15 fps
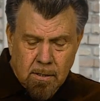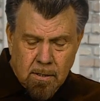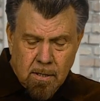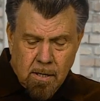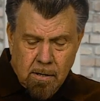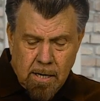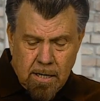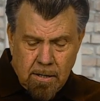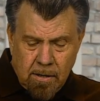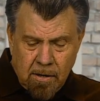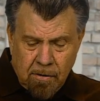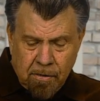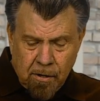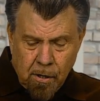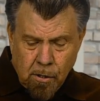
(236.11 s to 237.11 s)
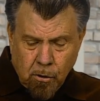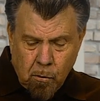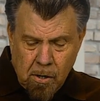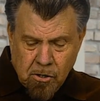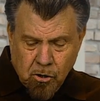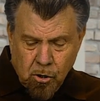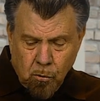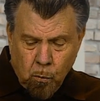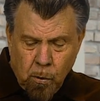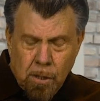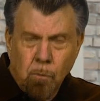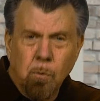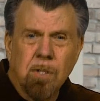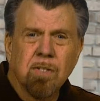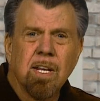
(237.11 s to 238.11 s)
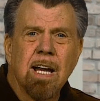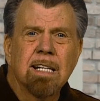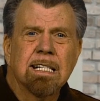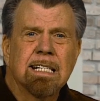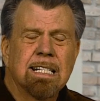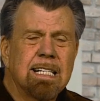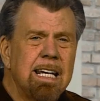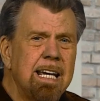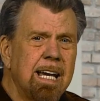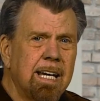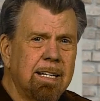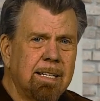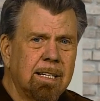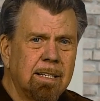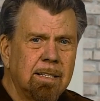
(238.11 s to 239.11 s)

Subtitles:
All right, the third question, when was that said?